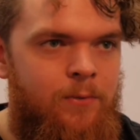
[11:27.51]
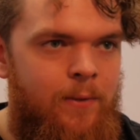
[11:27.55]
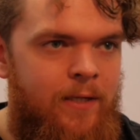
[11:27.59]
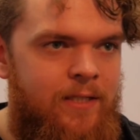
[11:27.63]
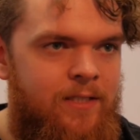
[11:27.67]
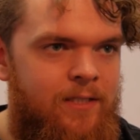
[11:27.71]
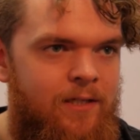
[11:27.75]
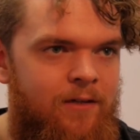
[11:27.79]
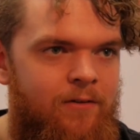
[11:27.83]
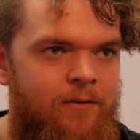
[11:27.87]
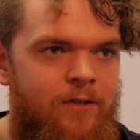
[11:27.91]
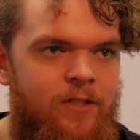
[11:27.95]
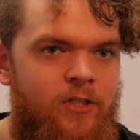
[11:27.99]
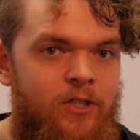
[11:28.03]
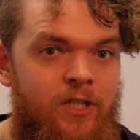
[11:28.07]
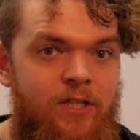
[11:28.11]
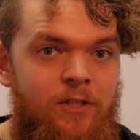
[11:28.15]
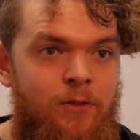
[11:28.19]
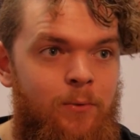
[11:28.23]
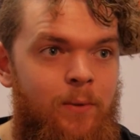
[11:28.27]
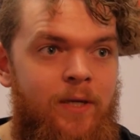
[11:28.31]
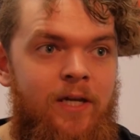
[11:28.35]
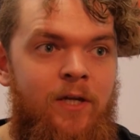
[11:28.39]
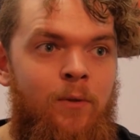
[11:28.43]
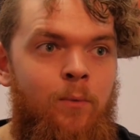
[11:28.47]
Twitter, and she
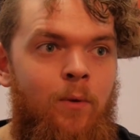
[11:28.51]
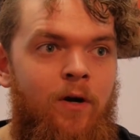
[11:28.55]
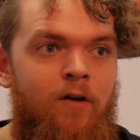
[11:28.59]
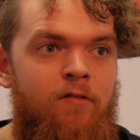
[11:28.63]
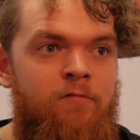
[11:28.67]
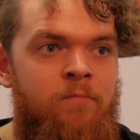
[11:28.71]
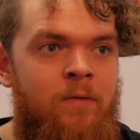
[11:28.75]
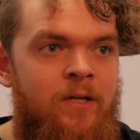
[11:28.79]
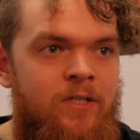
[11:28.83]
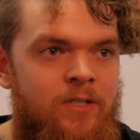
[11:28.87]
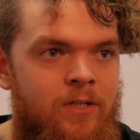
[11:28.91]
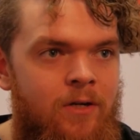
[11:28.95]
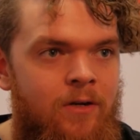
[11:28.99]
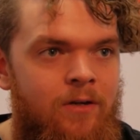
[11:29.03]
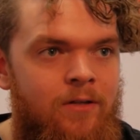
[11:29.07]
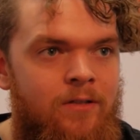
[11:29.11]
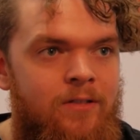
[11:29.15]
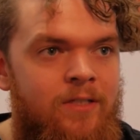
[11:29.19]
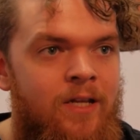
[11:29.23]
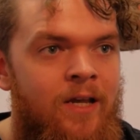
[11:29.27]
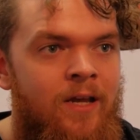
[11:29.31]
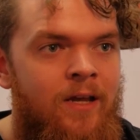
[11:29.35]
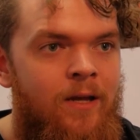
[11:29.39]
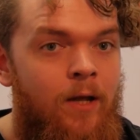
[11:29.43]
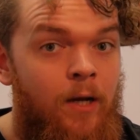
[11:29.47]
tweeted one of my
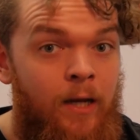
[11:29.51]
songs.